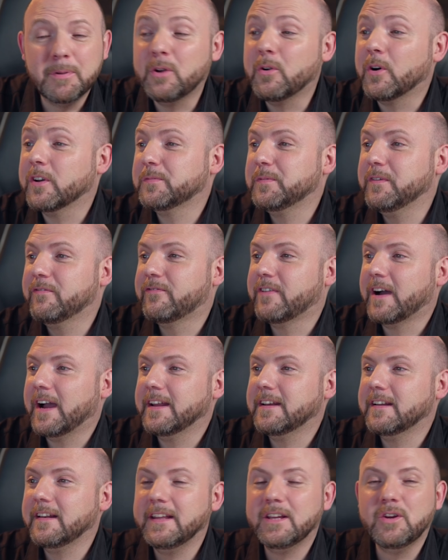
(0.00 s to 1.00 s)
Because we
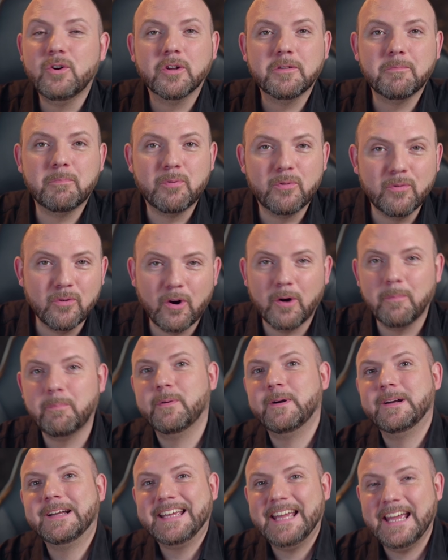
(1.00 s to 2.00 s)
finally got
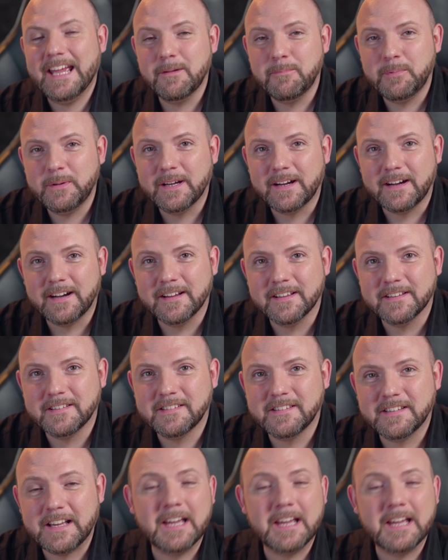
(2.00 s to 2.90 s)
proper KPIs.